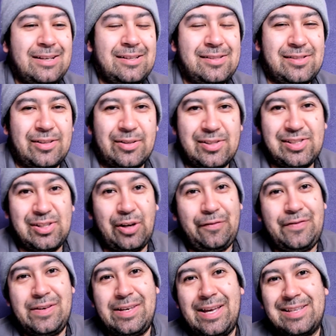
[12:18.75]
So
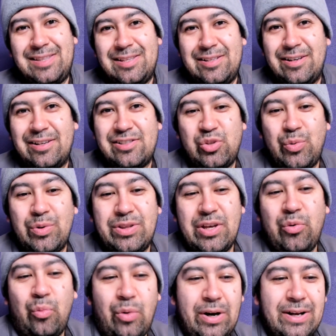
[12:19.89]
Silfie gets the Ducks to
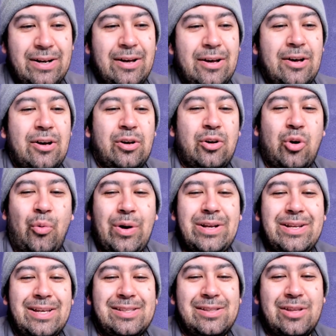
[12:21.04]
within 1 going
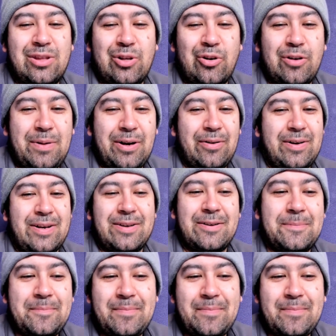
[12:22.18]
into the third period.